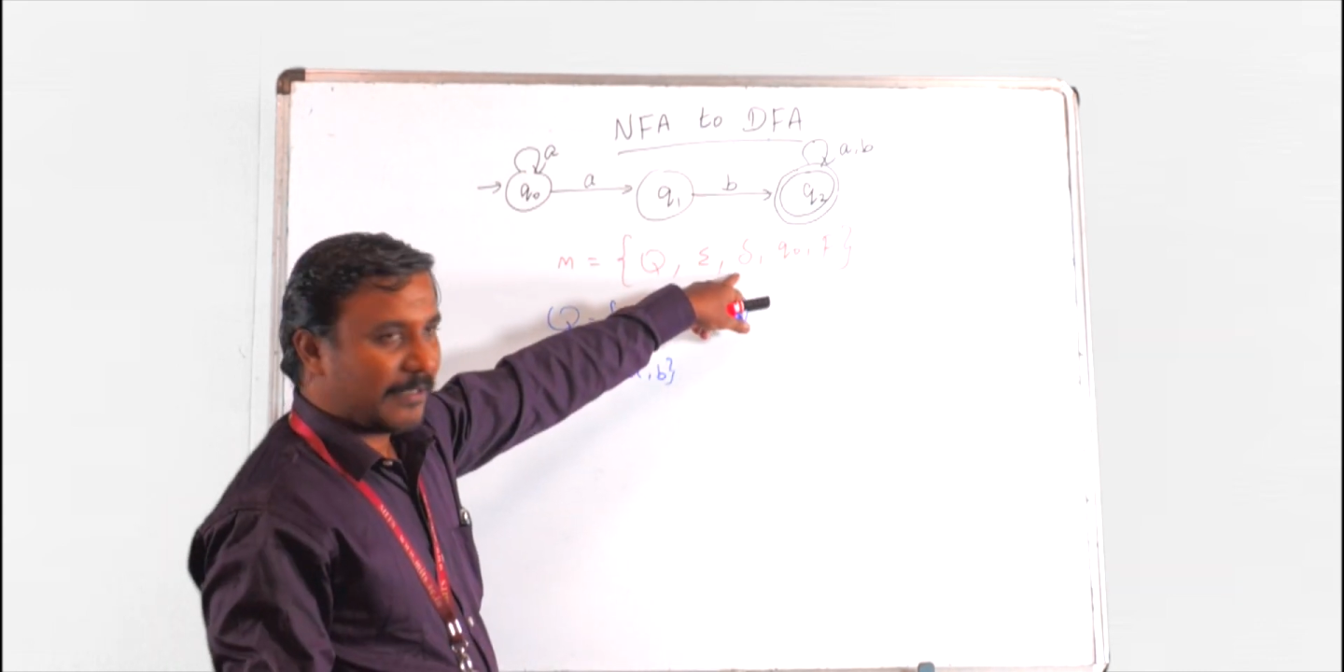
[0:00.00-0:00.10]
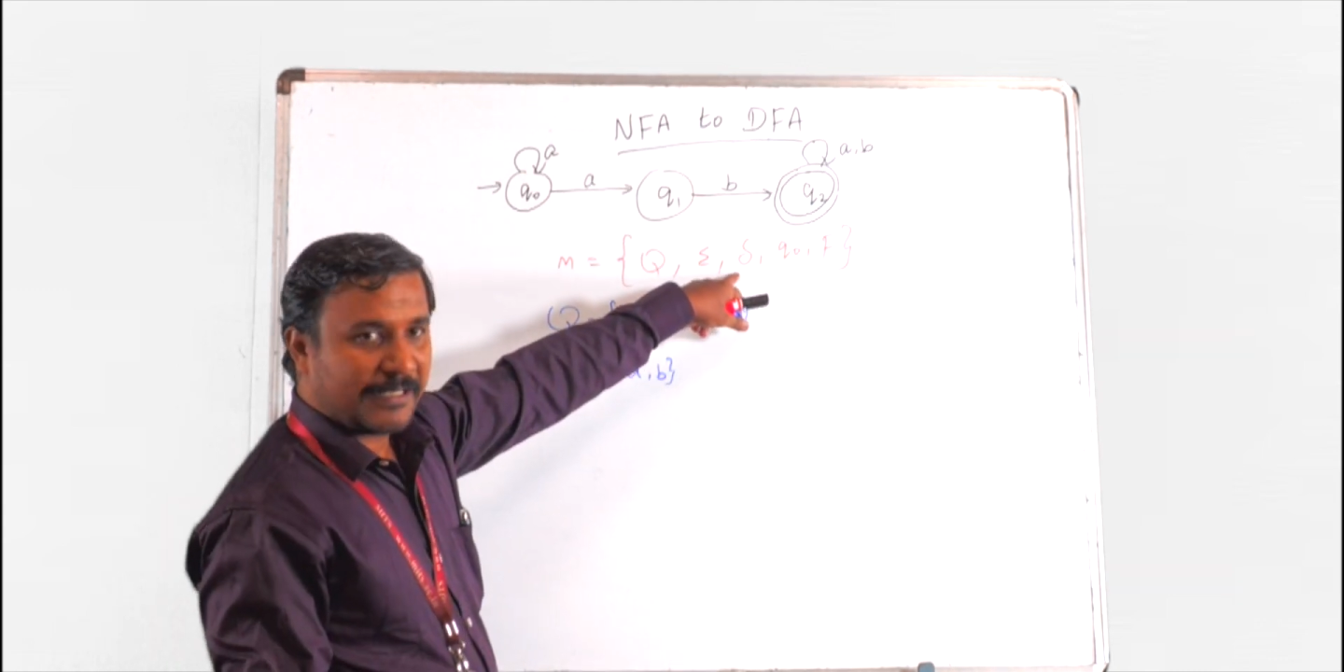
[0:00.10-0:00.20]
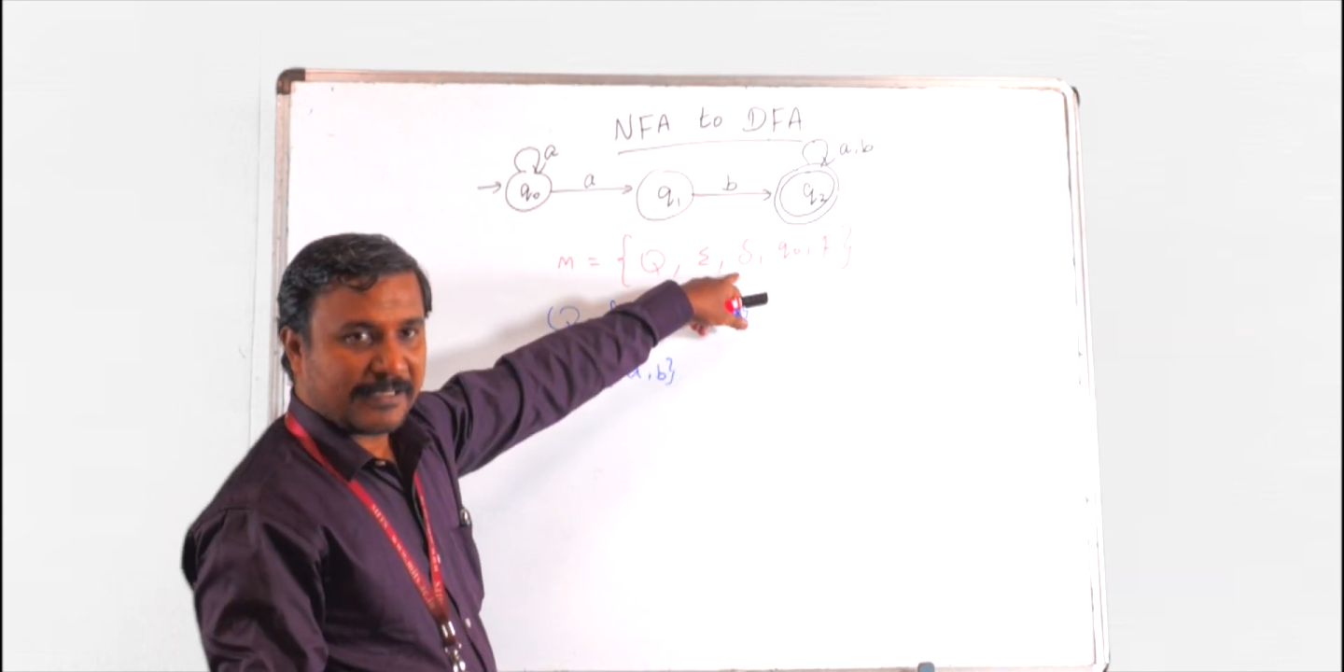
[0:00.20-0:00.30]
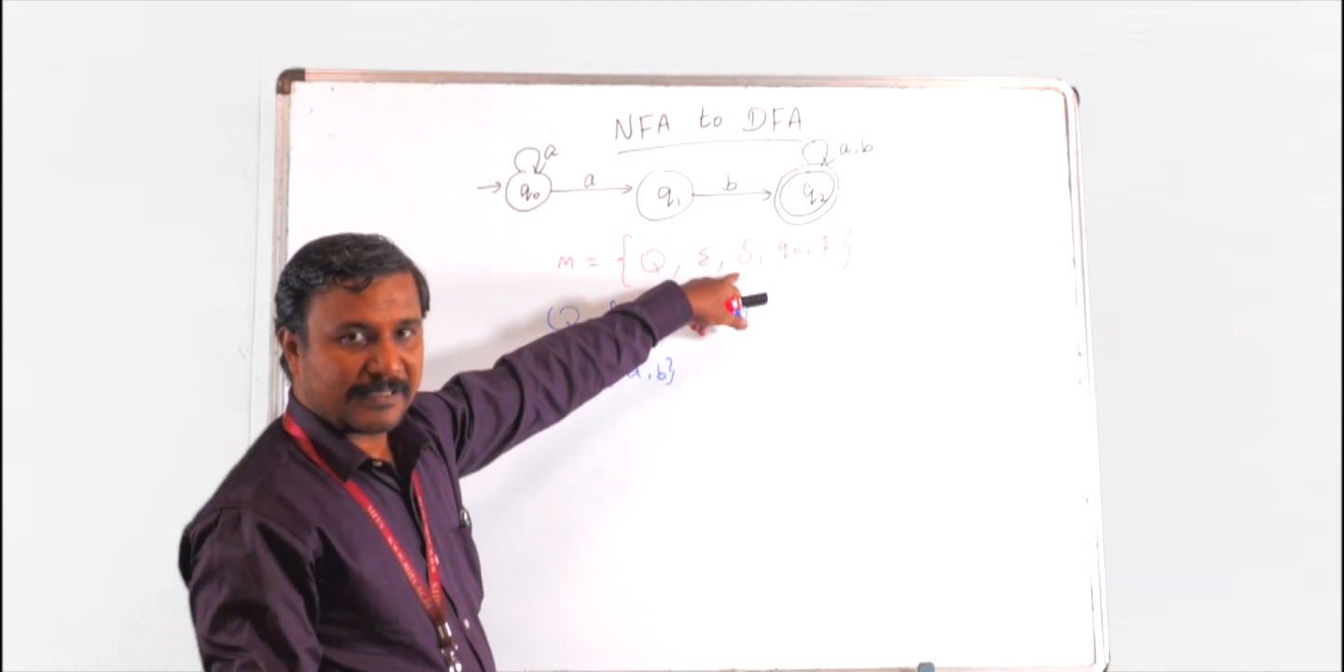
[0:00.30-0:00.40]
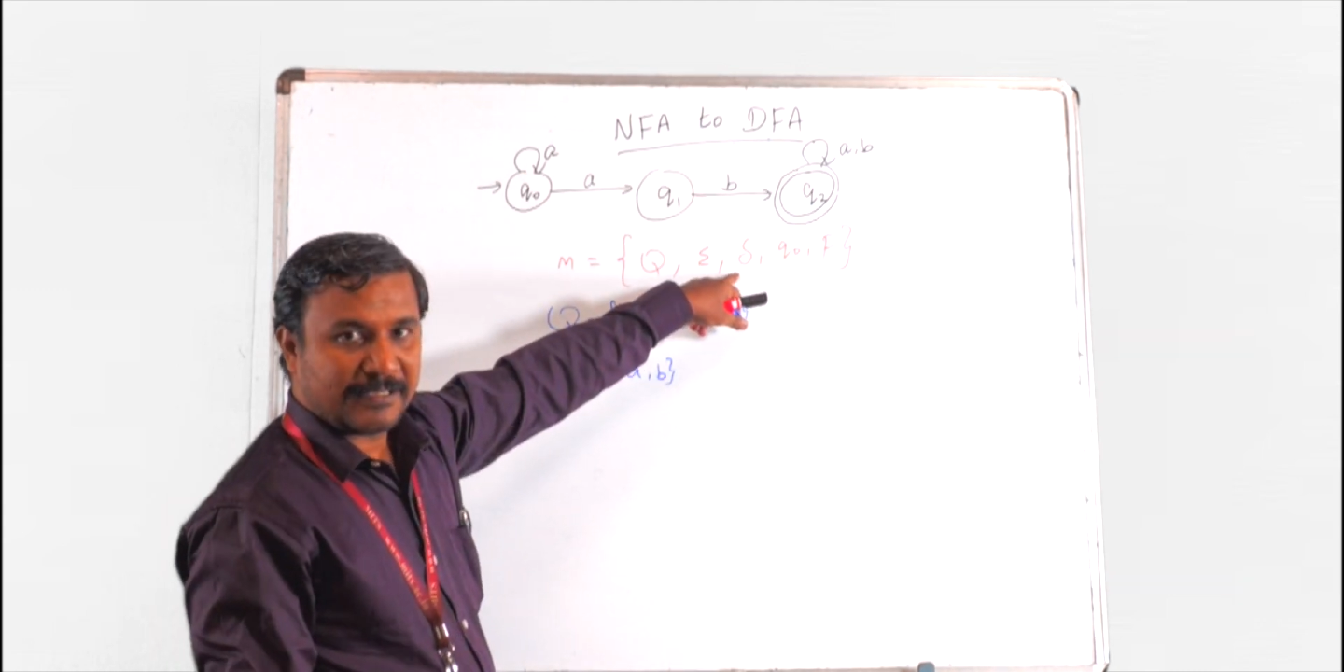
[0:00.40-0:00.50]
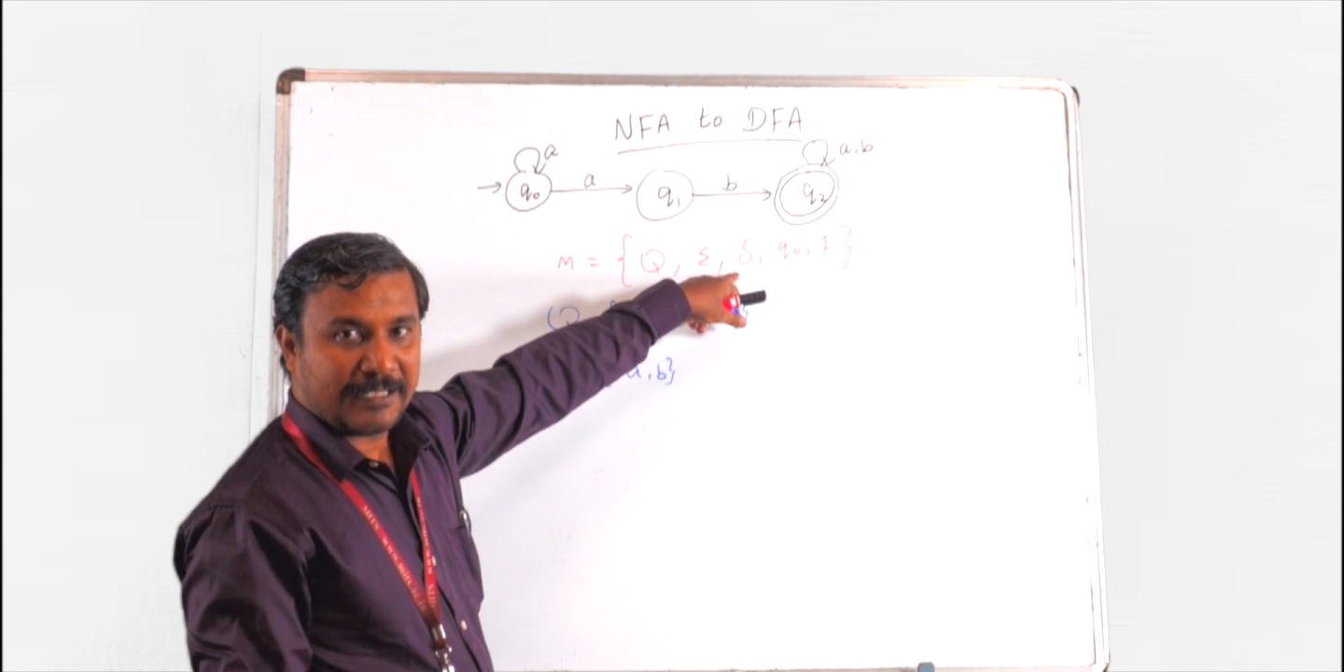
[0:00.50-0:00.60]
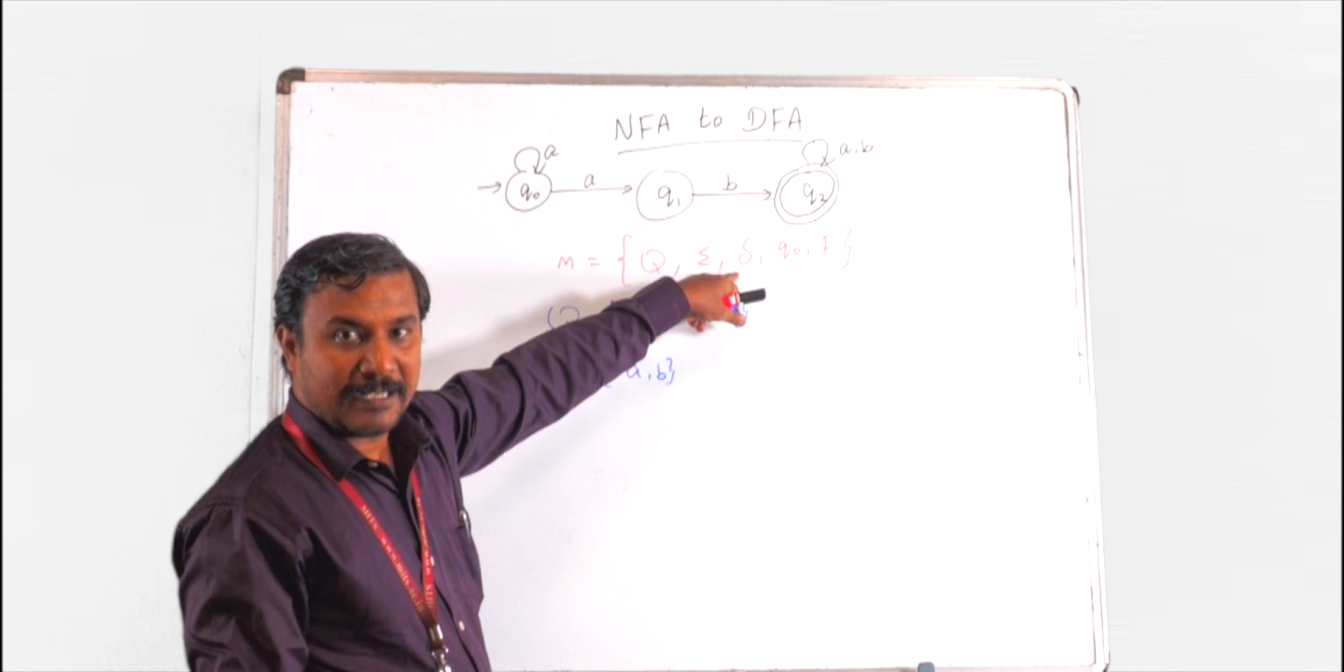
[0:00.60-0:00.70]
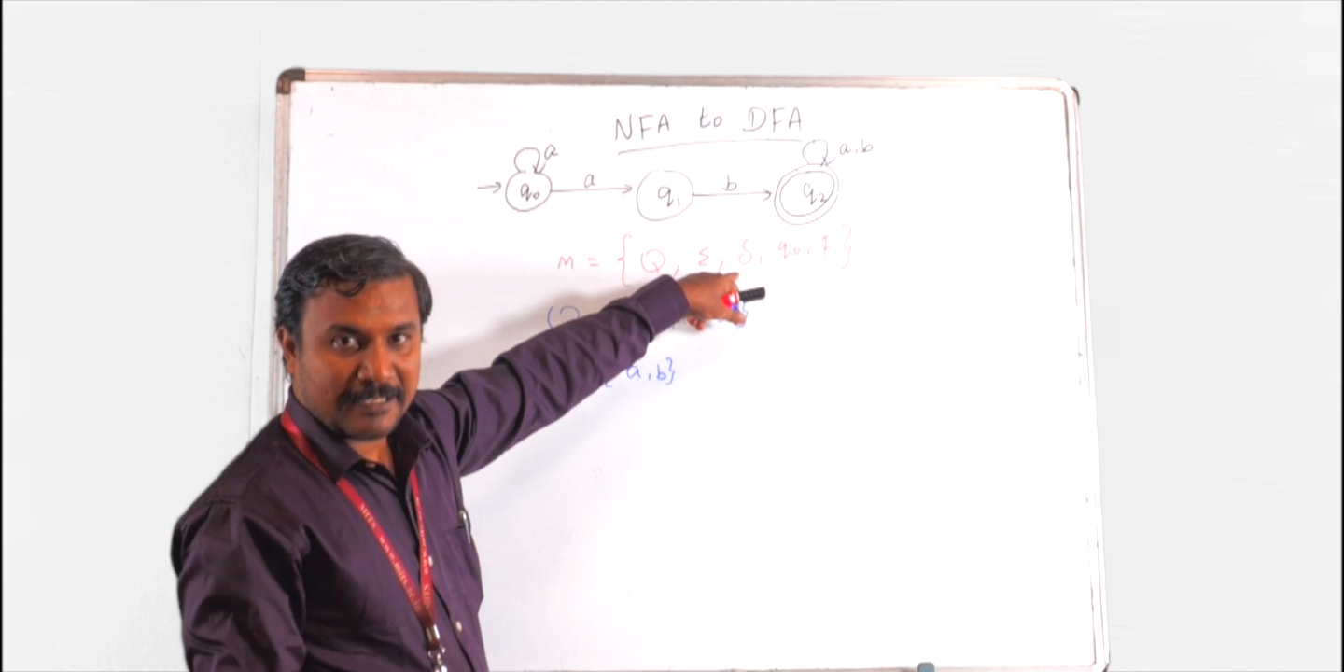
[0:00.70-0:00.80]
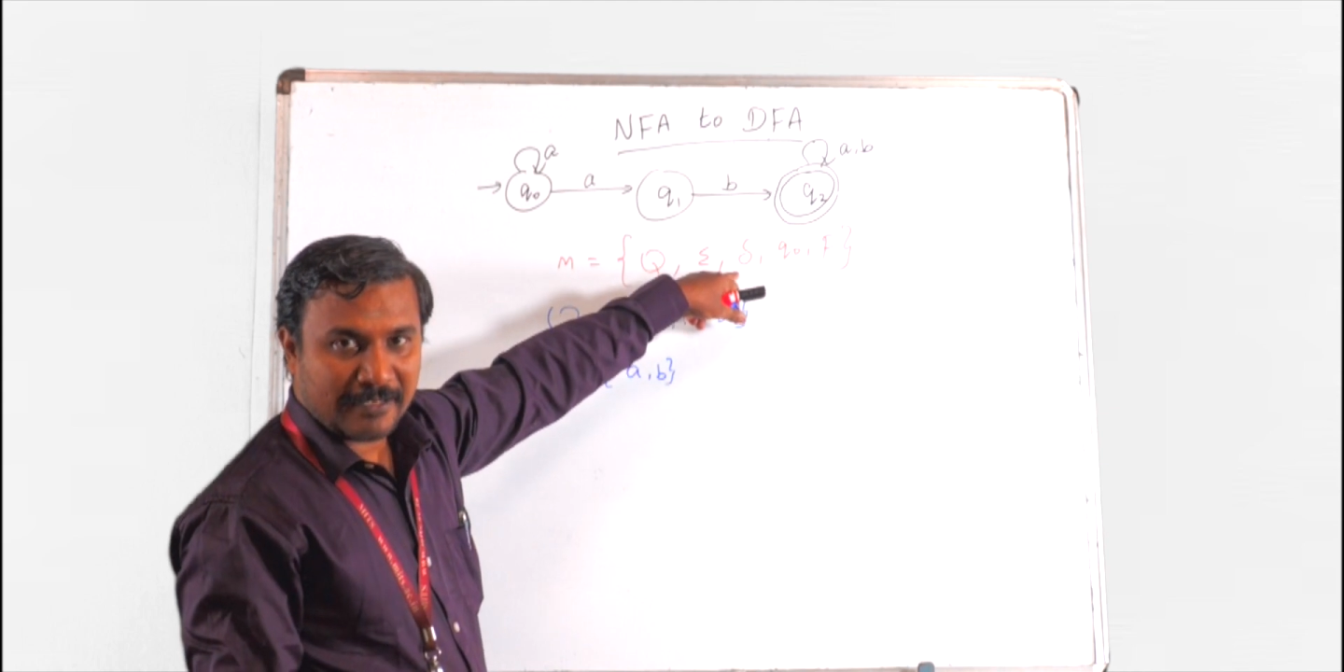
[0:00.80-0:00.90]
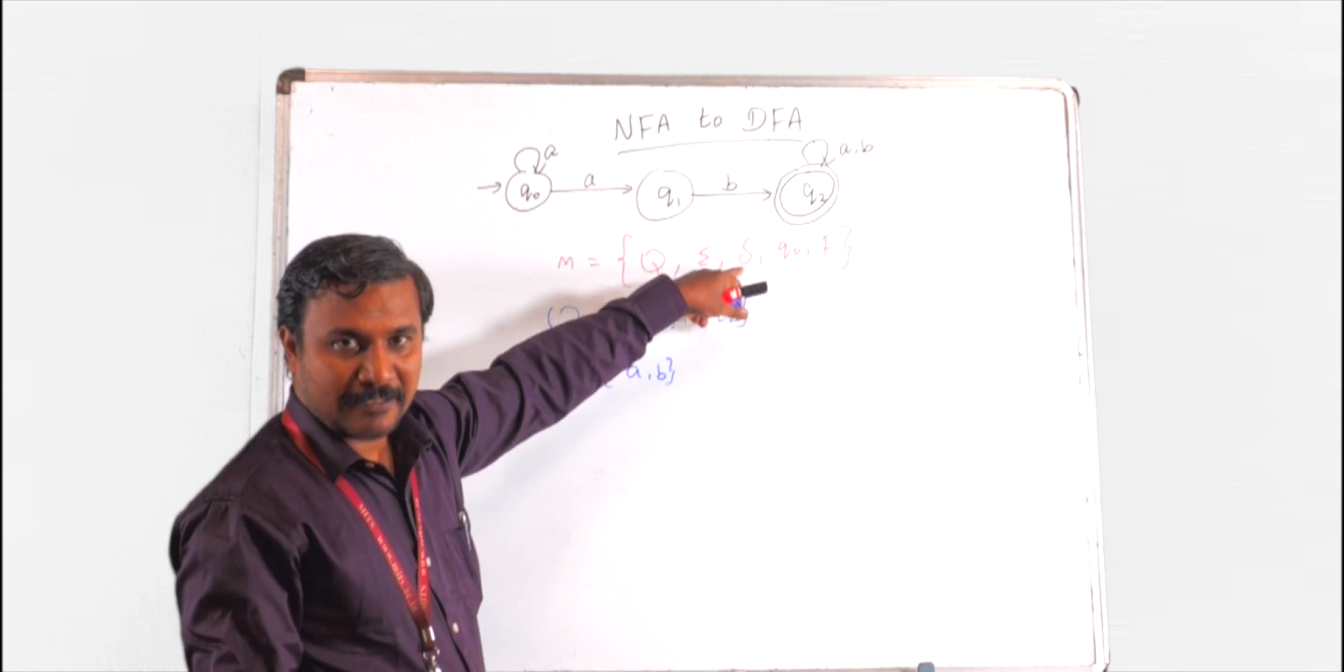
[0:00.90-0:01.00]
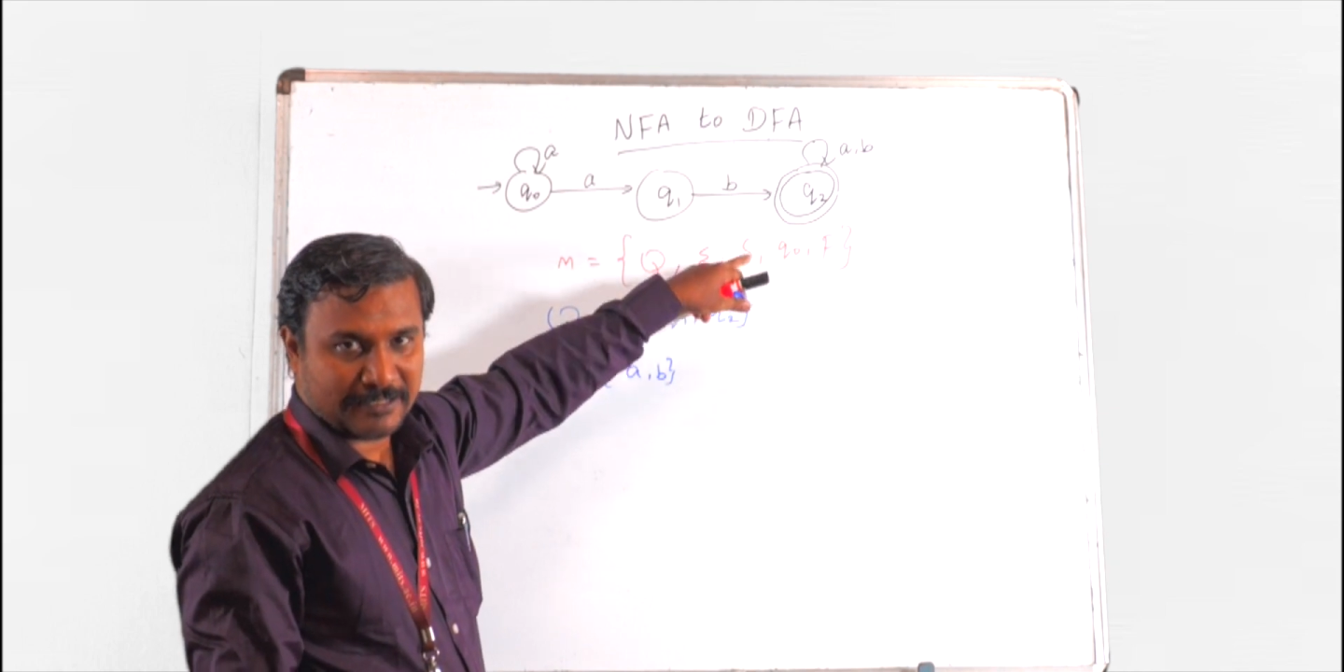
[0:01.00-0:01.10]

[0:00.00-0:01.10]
it is delta